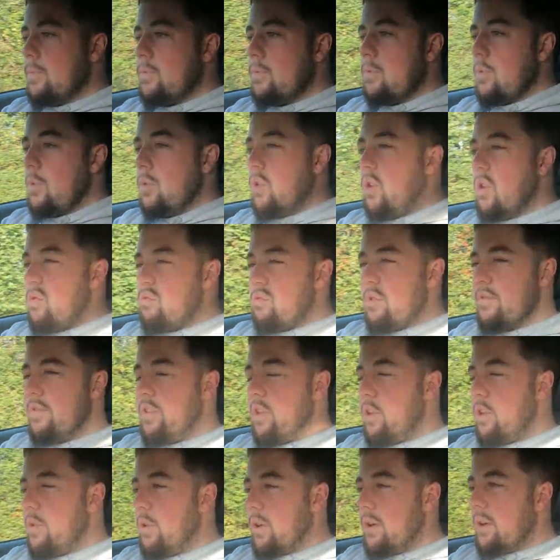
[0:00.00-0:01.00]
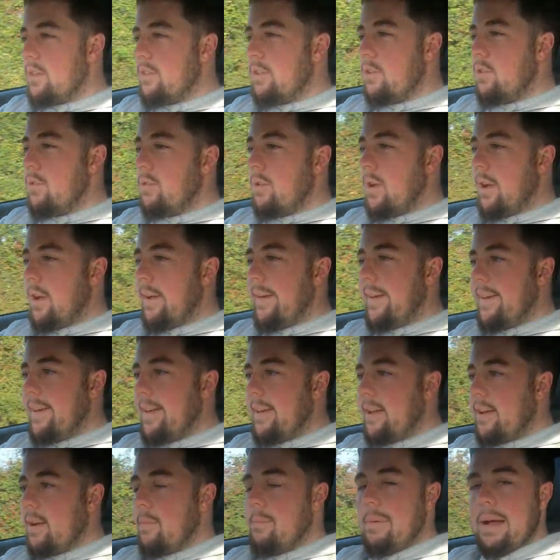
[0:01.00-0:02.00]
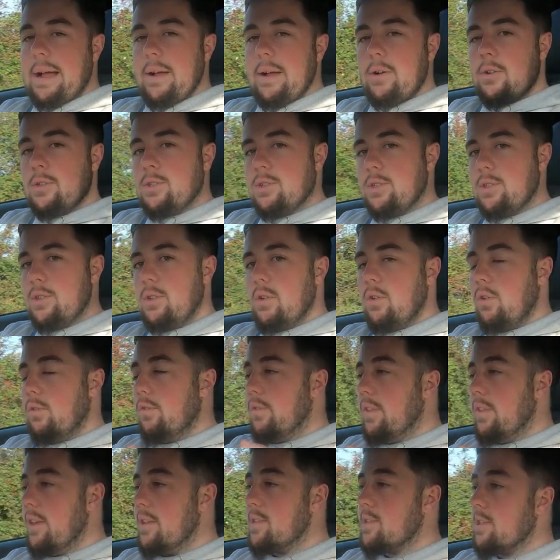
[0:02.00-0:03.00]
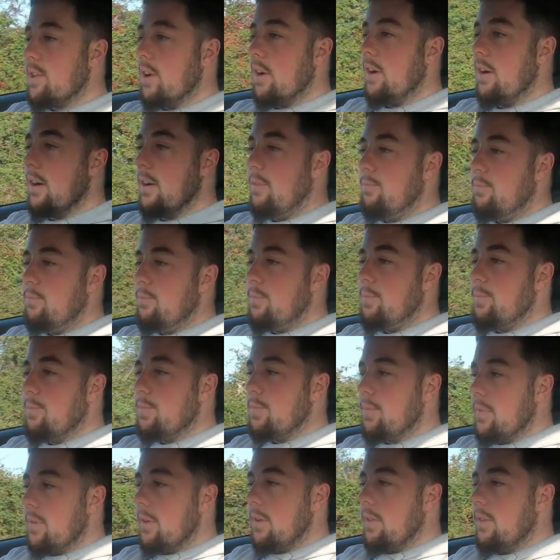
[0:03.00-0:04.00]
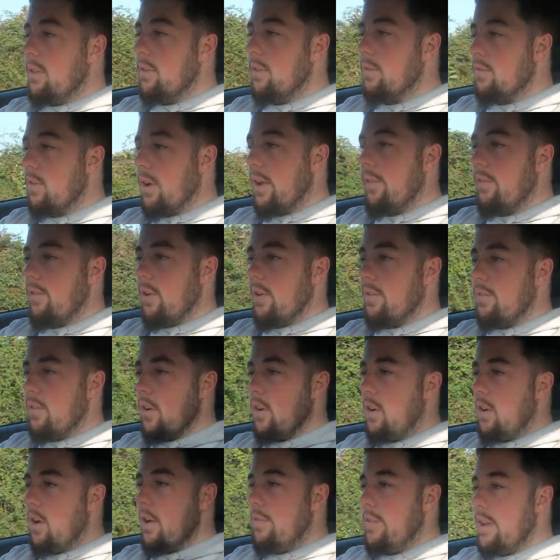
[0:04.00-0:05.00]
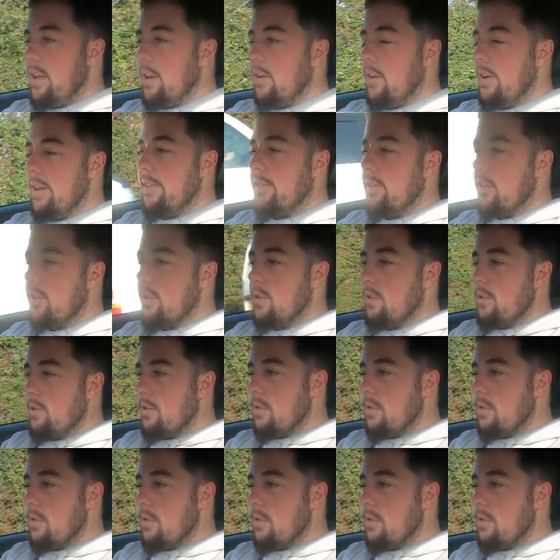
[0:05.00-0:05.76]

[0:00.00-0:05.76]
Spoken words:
Well, not a review. I'm going to do a comparison of this car, the 335 E92,